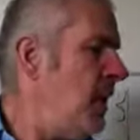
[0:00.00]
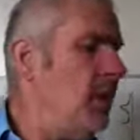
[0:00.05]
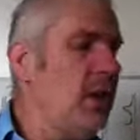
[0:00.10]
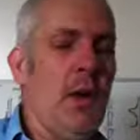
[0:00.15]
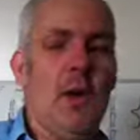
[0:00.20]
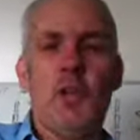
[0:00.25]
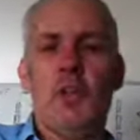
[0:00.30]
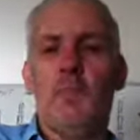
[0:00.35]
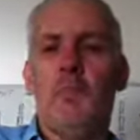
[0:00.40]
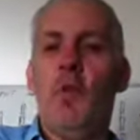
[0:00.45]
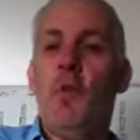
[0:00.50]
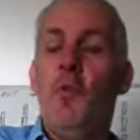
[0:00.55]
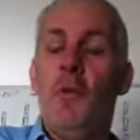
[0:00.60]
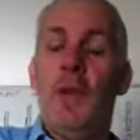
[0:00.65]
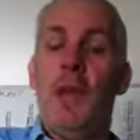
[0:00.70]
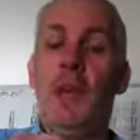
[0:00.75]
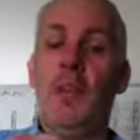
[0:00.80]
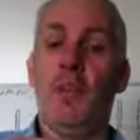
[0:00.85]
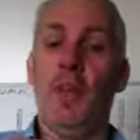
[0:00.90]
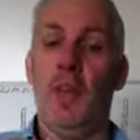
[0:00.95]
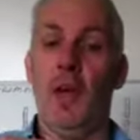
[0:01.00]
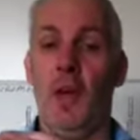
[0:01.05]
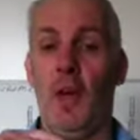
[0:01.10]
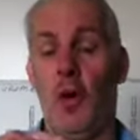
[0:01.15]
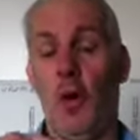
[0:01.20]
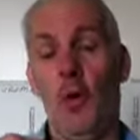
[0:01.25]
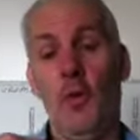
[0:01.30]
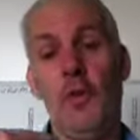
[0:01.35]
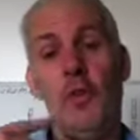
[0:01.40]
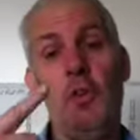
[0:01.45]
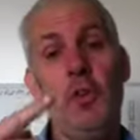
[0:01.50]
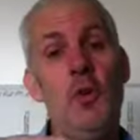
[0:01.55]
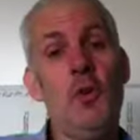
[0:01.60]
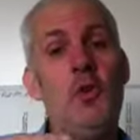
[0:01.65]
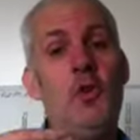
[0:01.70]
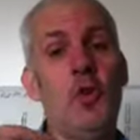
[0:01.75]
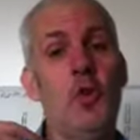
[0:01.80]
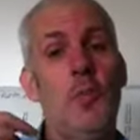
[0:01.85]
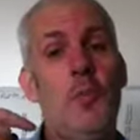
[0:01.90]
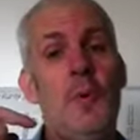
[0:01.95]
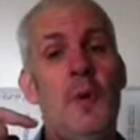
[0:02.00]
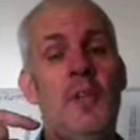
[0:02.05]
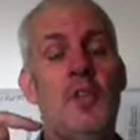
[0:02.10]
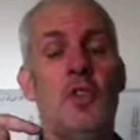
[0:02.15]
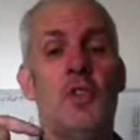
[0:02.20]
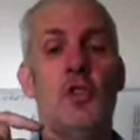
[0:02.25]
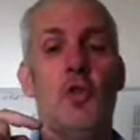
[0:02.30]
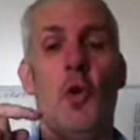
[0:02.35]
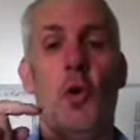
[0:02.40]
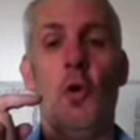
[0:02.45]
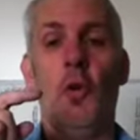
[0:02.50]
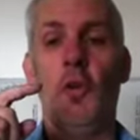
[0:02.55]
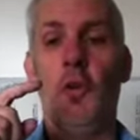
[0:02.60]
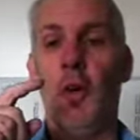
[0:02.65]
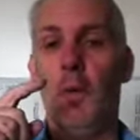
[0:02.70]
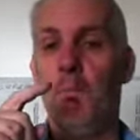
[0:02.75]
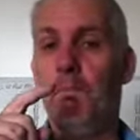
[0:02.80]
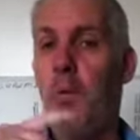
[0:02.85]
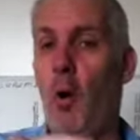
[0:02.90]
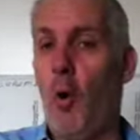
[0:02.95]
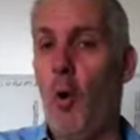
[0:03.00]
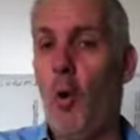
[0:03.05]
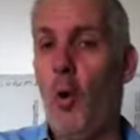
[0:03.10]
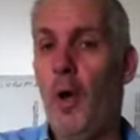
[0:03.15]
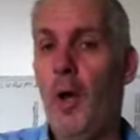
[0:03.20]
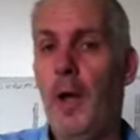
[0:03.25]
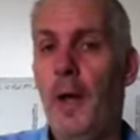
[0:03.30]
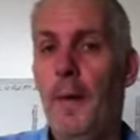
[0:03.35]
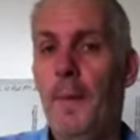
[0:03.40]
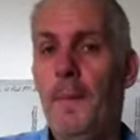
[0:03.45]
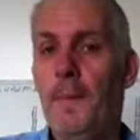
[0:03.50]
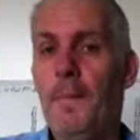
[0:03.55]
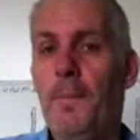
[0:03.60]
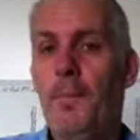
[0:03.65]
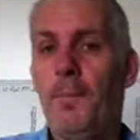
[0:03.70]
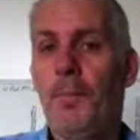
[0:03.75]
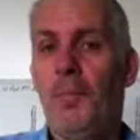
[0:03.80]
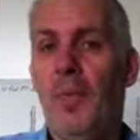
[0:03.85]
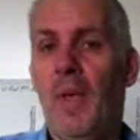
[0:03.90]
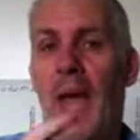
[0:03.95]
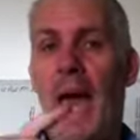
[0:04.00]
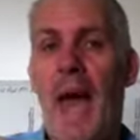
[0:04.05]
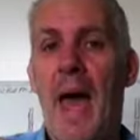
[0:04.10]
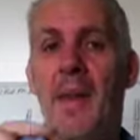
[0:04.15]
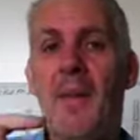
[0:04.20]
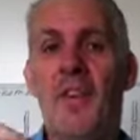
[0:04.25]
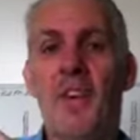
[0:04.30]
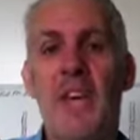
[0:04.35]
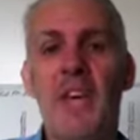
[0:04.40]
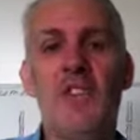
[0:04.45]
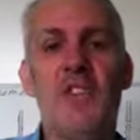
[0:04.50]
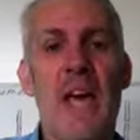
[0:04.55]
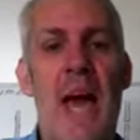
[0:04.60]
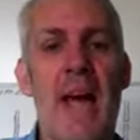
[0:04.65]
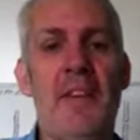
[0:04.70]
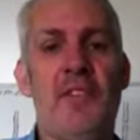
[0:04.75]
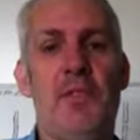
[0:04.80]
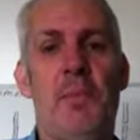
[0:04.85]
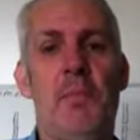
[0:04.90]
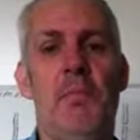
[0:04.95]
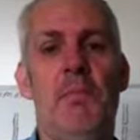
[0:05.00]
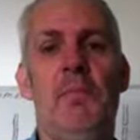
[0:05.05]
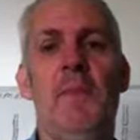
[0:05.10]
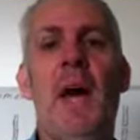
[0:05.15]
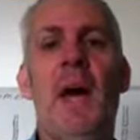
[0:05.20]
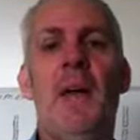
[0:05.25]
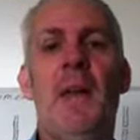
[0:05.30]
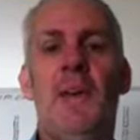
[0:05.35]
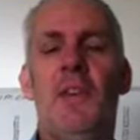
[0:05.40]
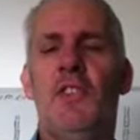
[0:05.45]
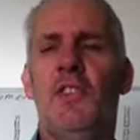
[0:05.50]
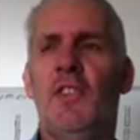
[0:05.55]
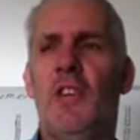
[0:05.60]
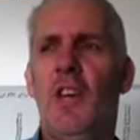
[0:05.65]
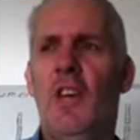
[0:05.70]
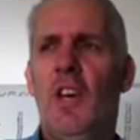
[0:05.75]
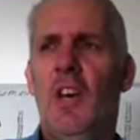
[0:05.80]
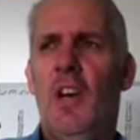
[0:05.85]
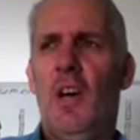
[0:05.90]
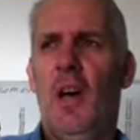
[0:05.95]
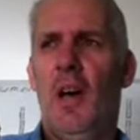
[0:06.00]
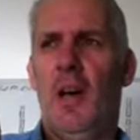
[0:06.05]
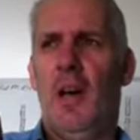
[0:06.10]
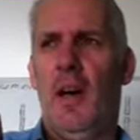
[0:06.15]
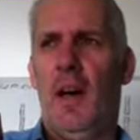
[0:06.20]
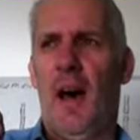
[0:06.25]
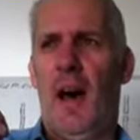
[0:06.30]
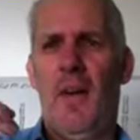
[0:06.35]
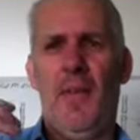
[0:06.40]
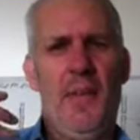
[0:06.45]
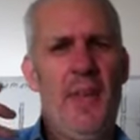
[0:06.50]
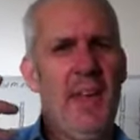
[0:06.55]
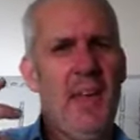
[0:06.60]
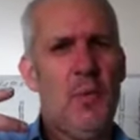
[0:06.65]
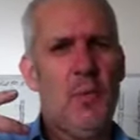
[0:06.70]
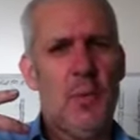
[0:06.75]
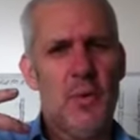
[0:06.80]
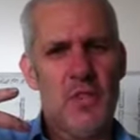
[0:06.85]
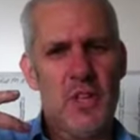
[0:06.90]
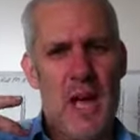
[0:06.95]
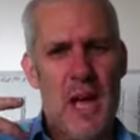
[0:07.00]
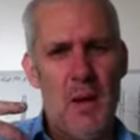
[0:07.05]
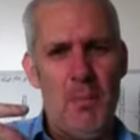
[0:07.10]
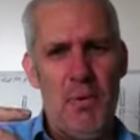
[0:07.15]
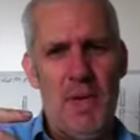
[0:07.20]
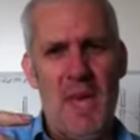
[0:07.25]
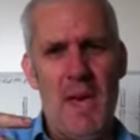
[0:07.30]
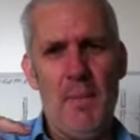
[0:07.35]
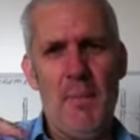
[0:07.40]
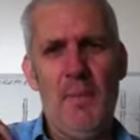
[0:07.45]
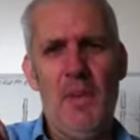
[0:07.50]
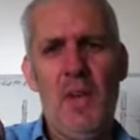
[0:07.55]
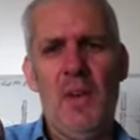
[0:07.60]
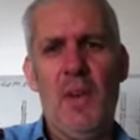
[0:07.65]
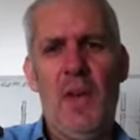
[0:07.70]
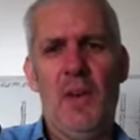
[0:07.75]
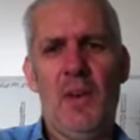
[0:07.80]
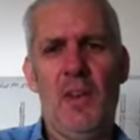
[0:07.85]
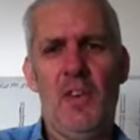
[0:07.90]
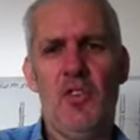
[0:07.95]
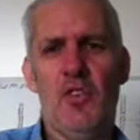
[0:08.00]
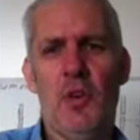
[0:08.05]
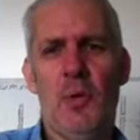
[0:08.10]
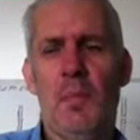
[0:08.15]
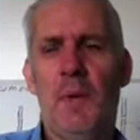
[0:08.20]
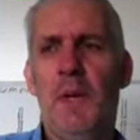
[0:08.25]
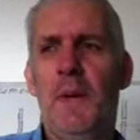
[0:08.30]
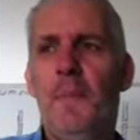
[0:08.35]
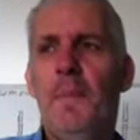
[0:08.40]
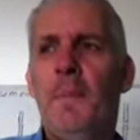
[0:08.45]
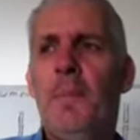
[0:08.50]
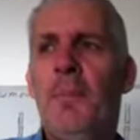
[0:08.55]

There is a movie on YouTube which is called A Boy and His Atom. That is, I think it was IBM did that in Germany.